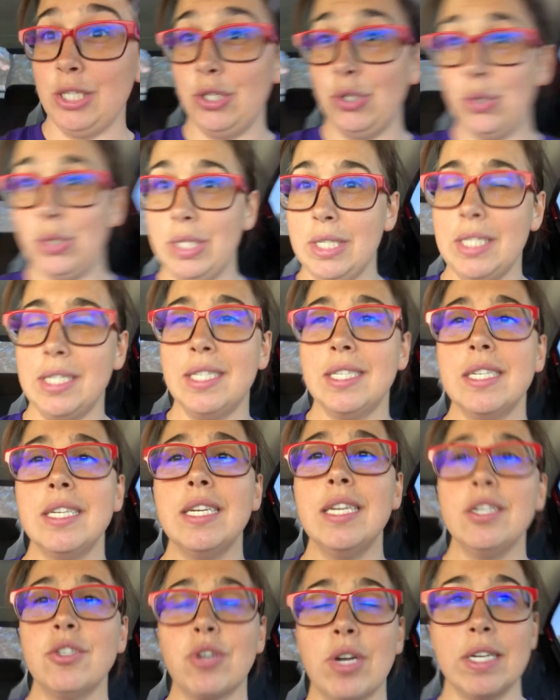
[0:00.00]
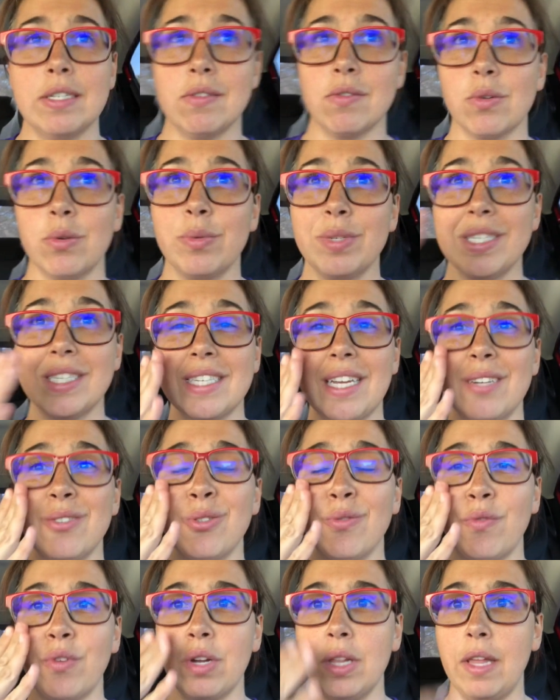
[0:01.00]
As you can see, transfer was
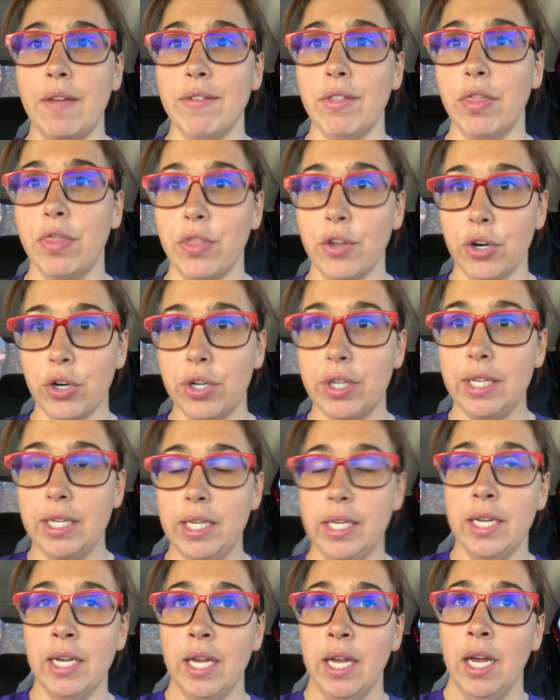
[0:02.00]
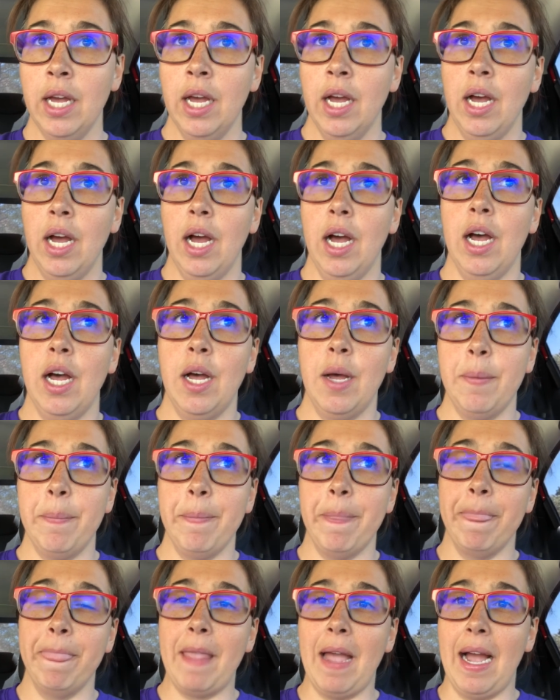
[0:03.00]
scheduled for 11:30.
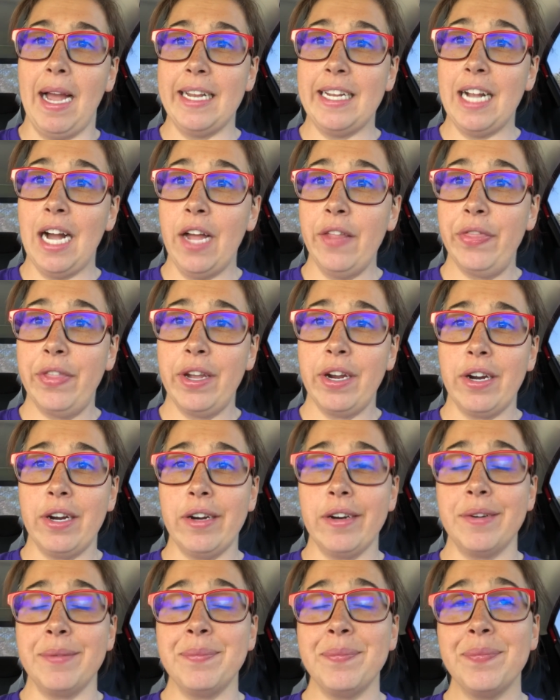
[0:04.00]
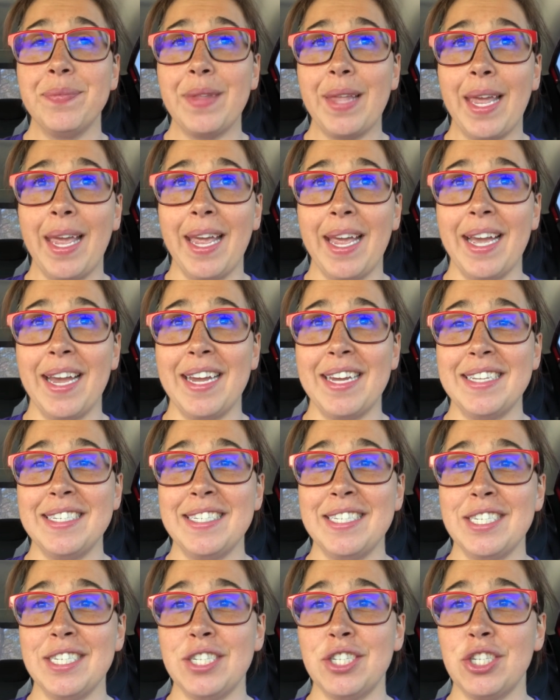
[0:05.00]
I got there
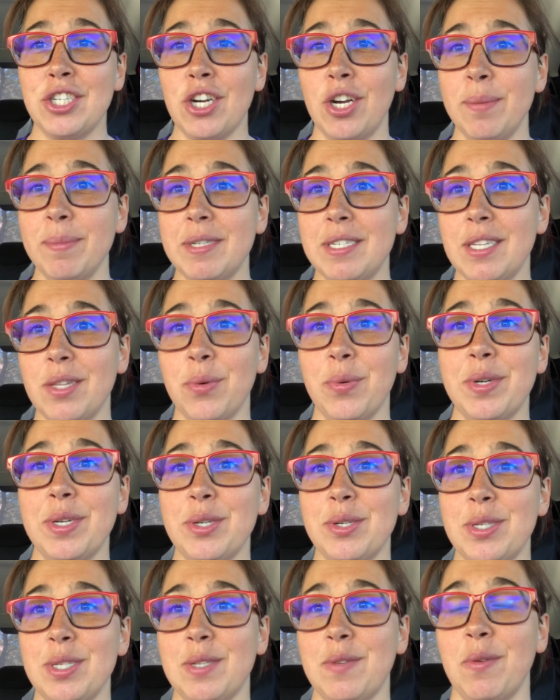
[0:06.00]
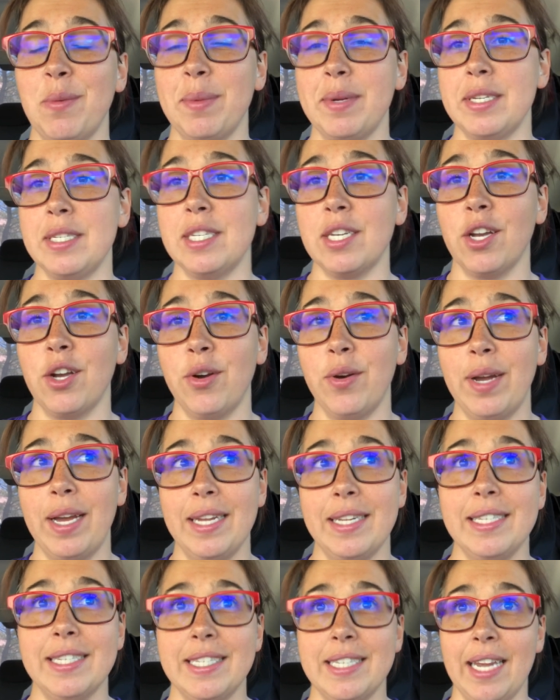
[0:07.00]
and she called me to the window just a few minutes ago
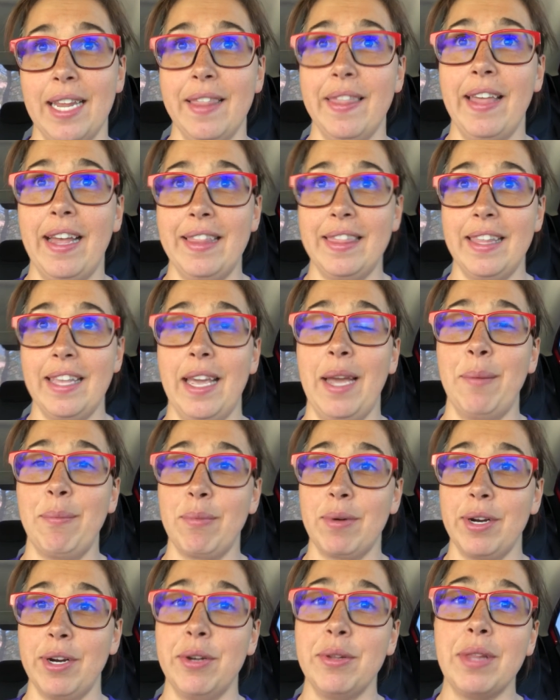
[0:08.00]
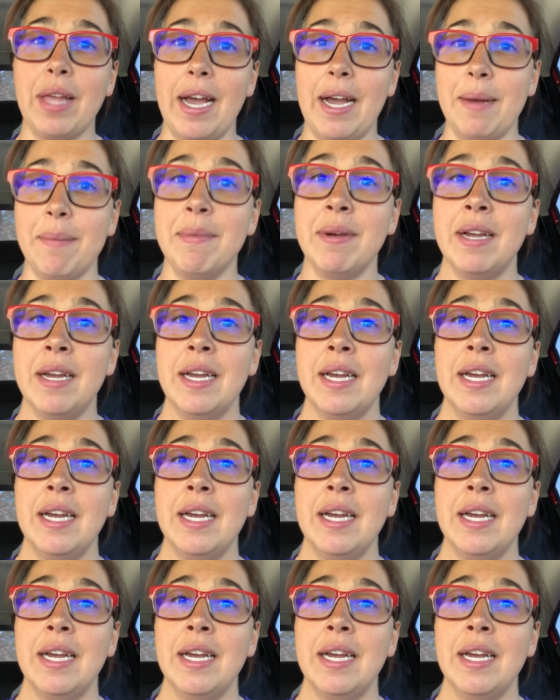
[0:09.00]
and said that the embryo lab